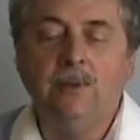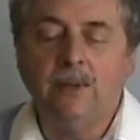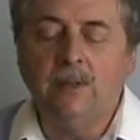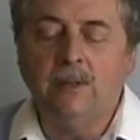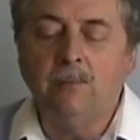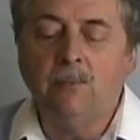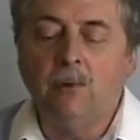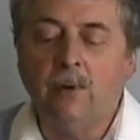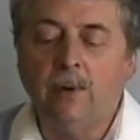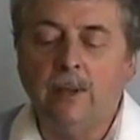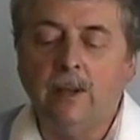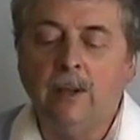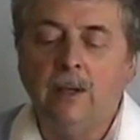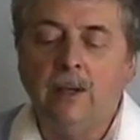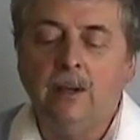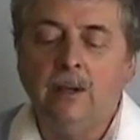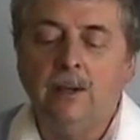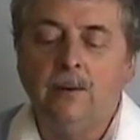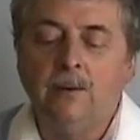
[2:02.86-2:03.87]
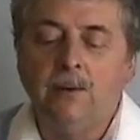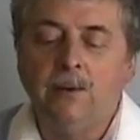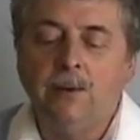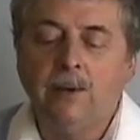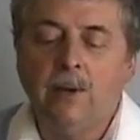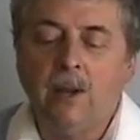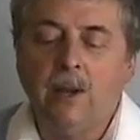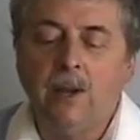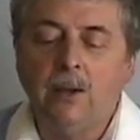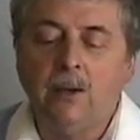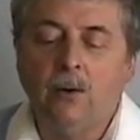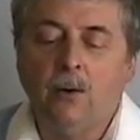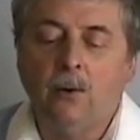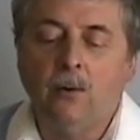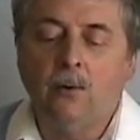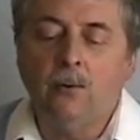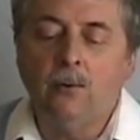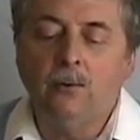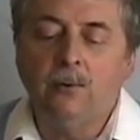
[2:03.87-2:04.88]
said the boy.
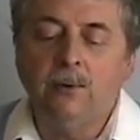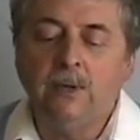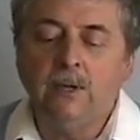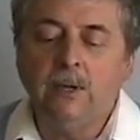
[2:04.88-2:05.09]
J-O-T-O-K-U.